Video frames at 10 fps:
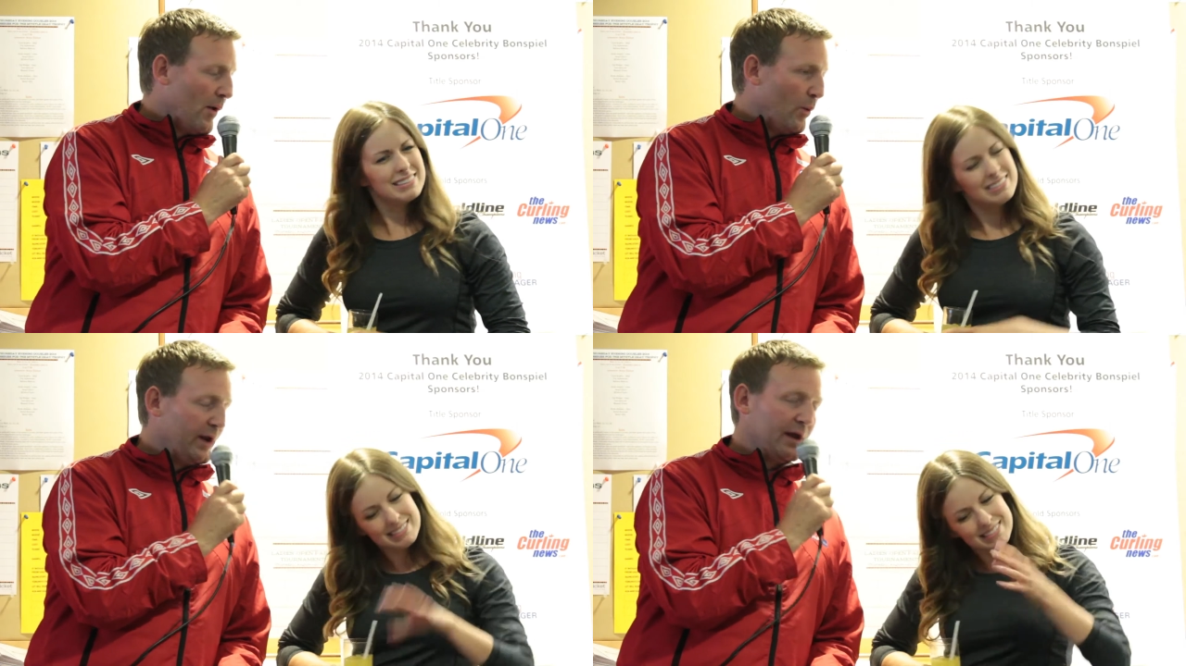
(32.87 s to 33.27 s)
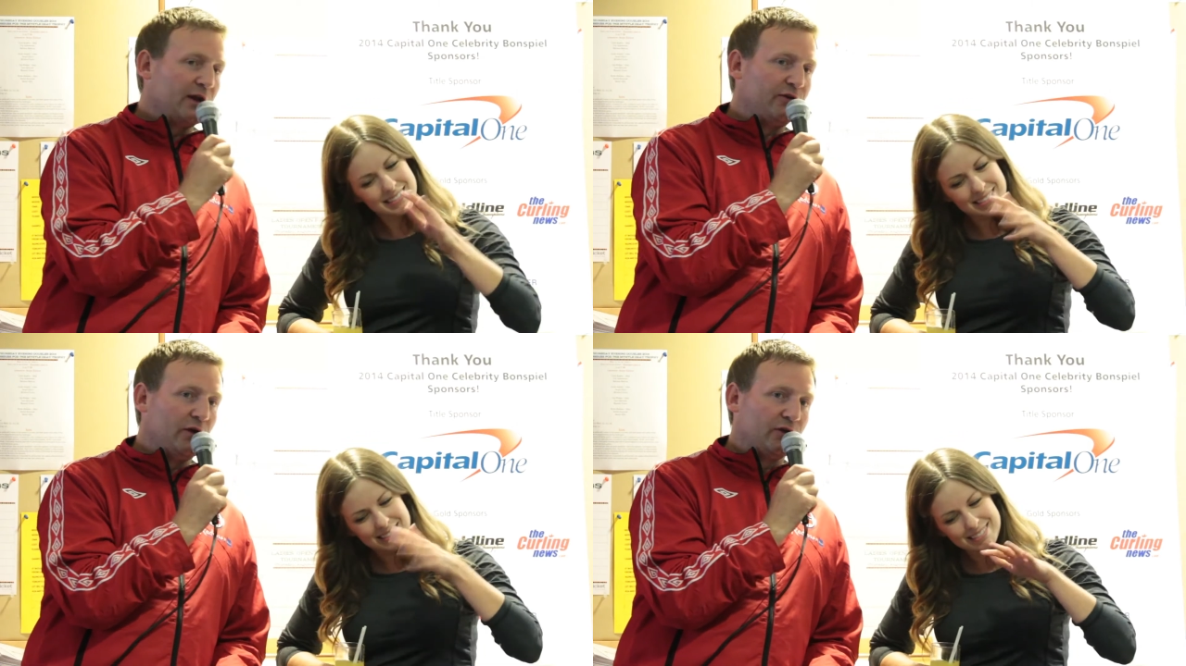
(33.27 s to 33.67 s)
Speaker 1: What are you going to
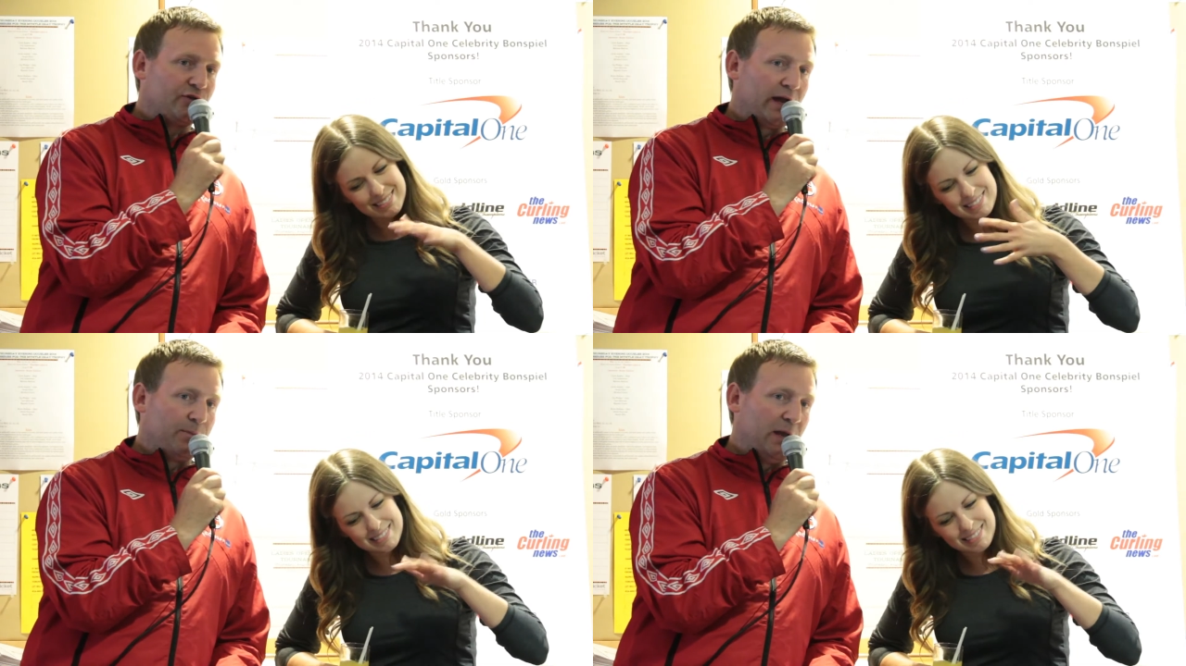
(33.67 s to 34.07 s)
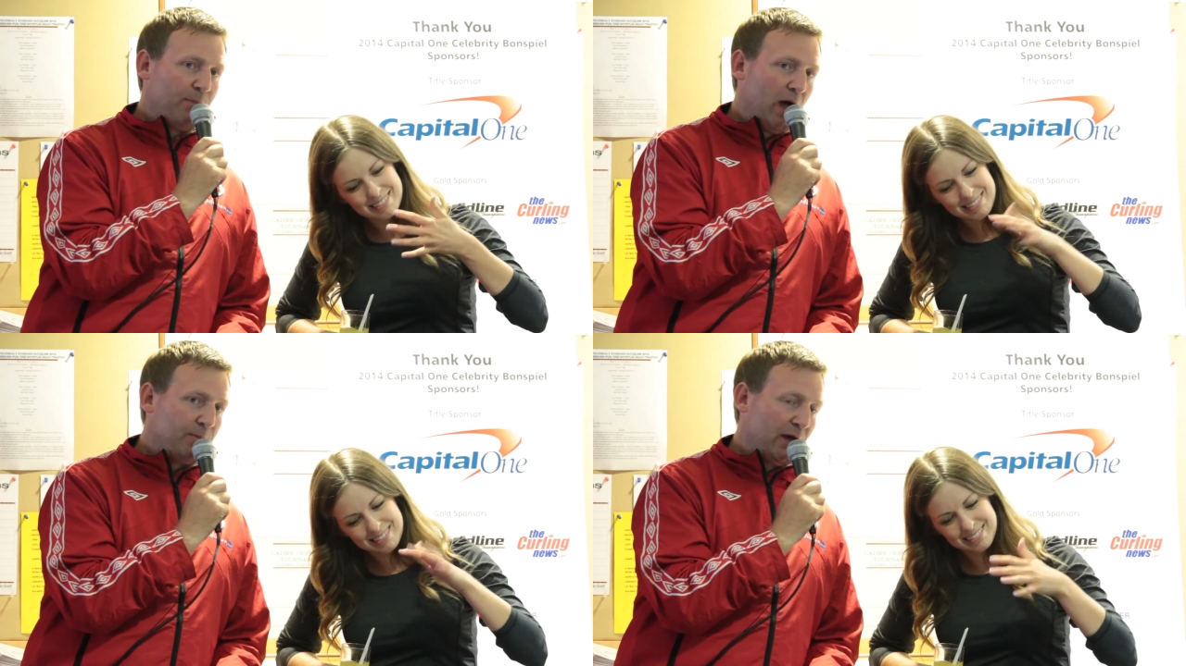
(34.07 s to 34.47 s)
do to try to beat
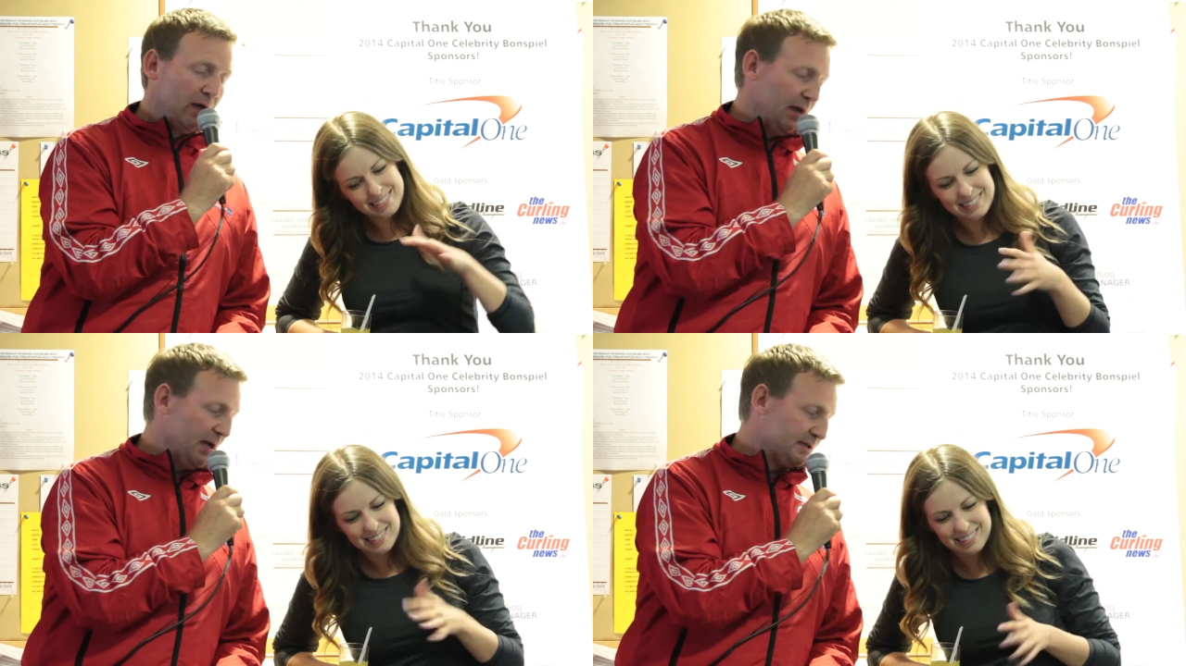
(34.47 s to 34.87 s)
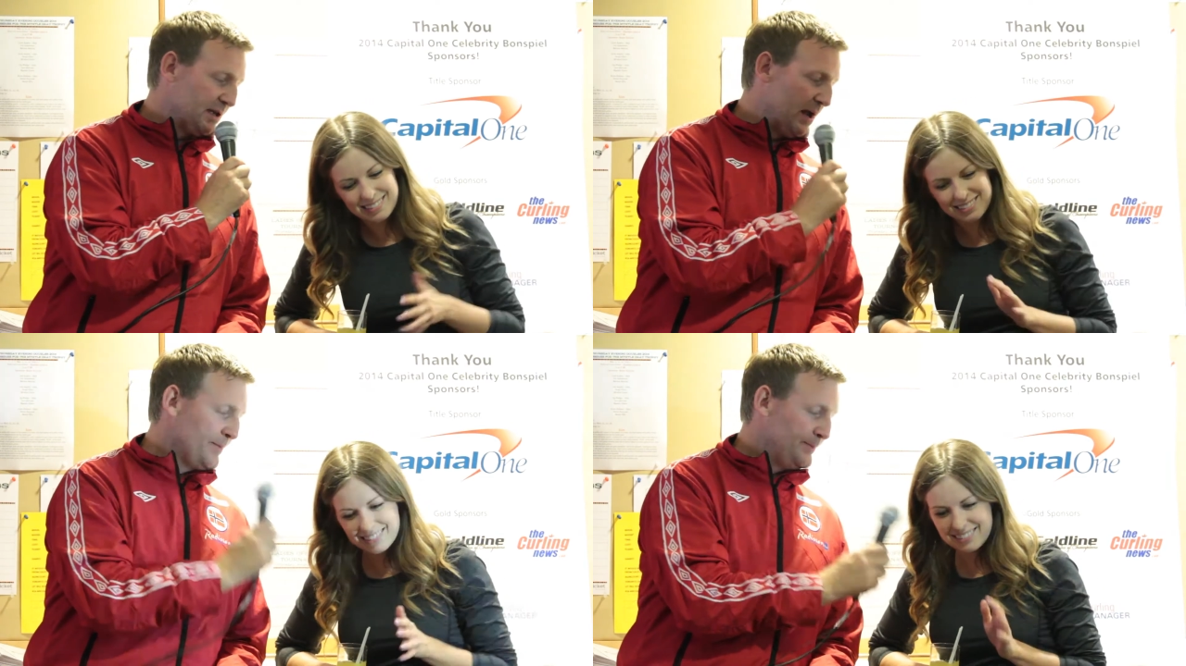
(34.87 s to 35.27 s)
Bompy on the ice
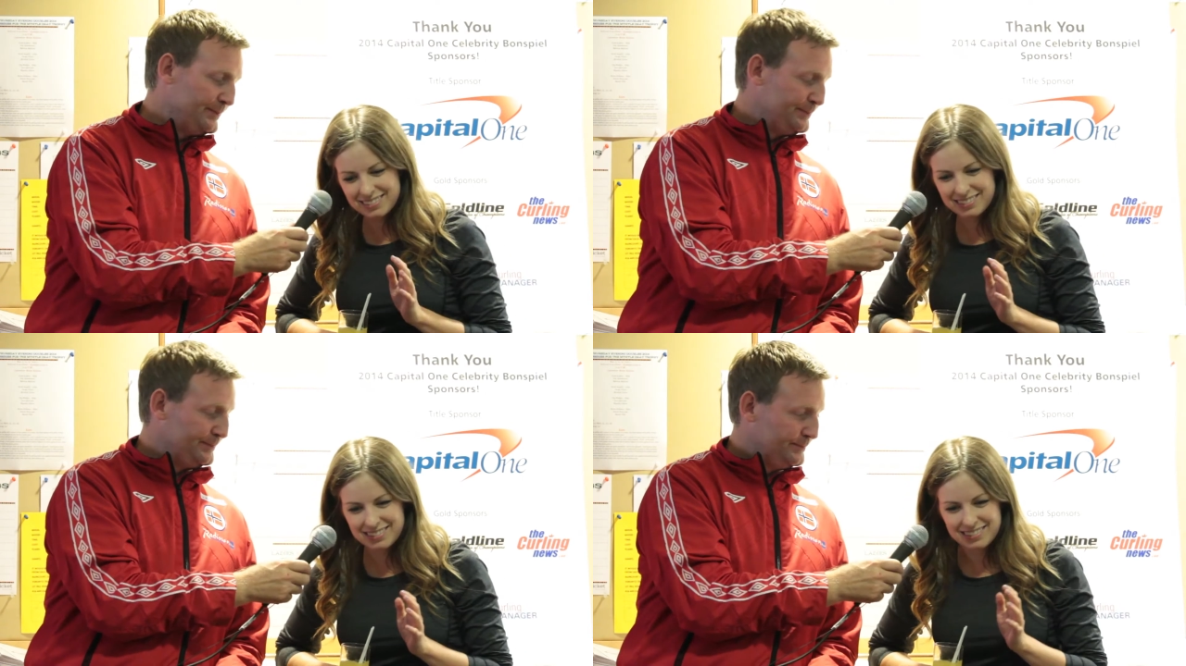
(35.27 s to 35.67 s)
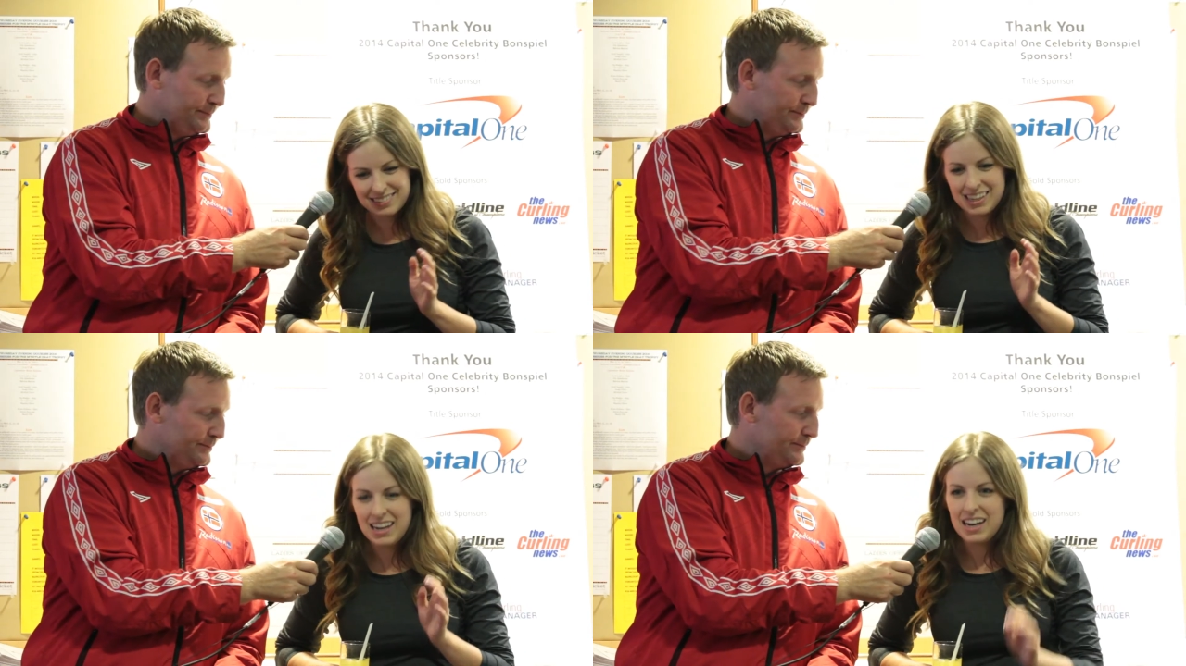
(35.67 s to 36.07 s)
today?
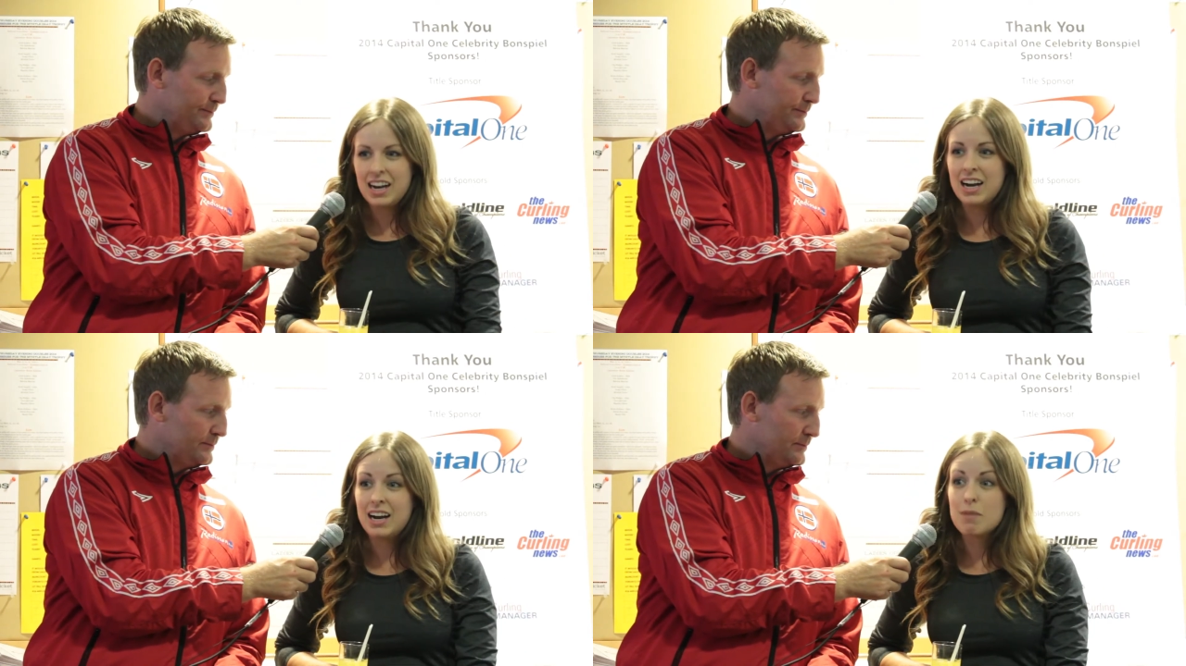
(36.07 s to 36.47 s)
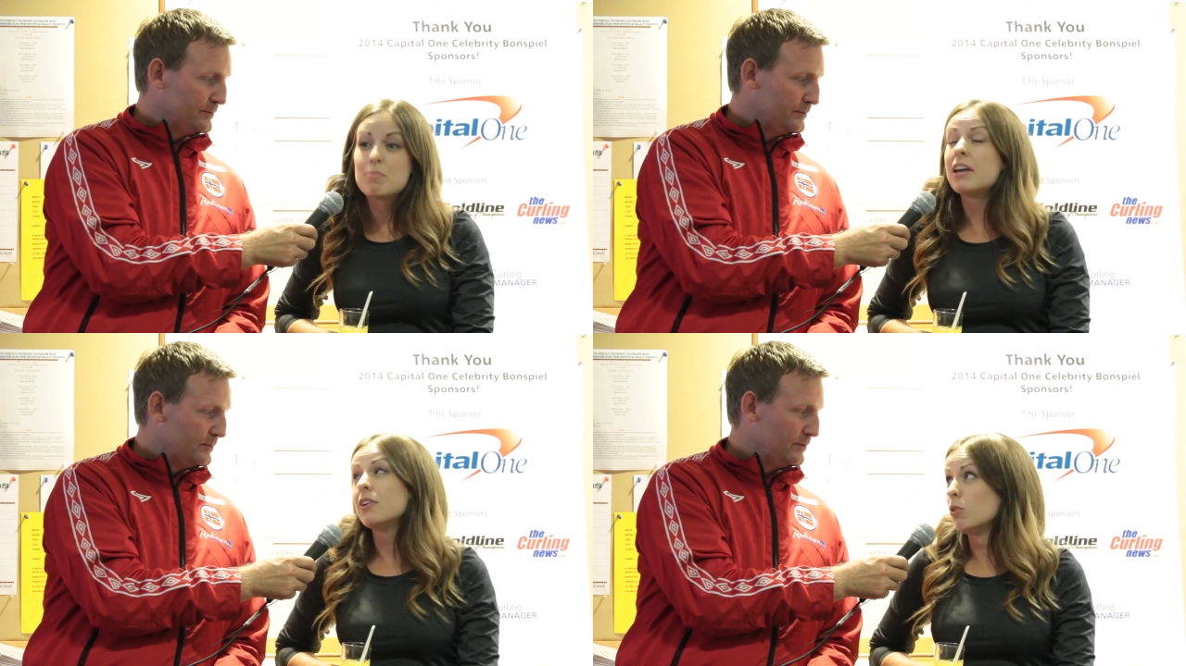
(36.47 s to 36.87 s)
Speaker 2: Uh,
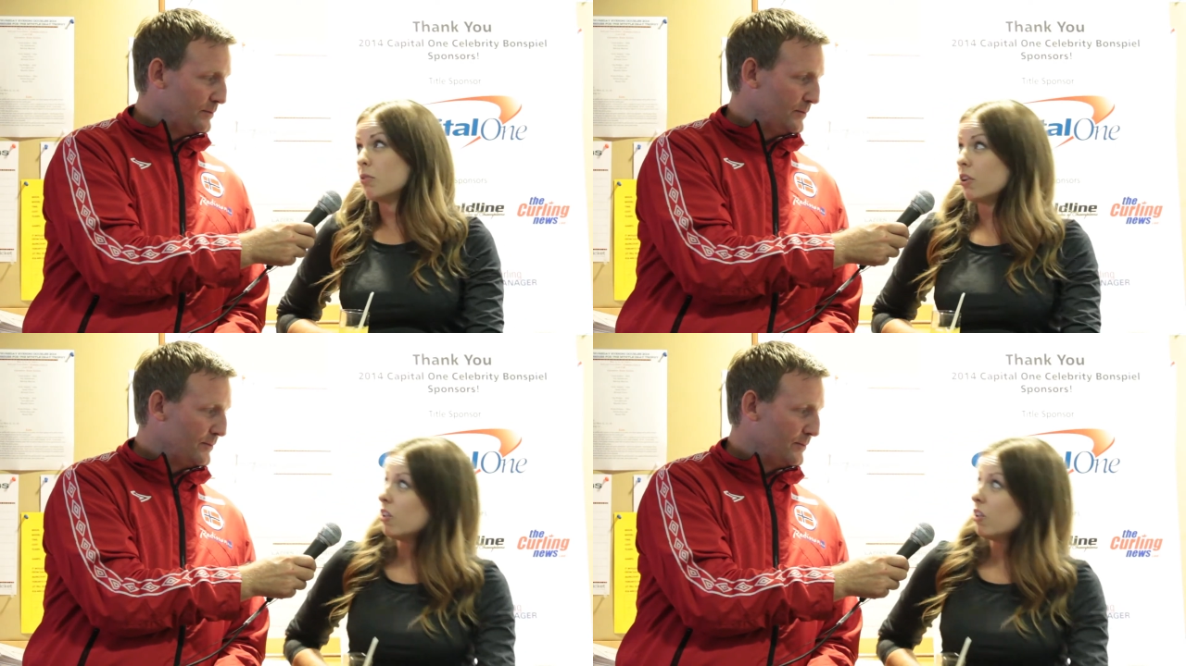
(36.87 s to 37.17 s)
bend over a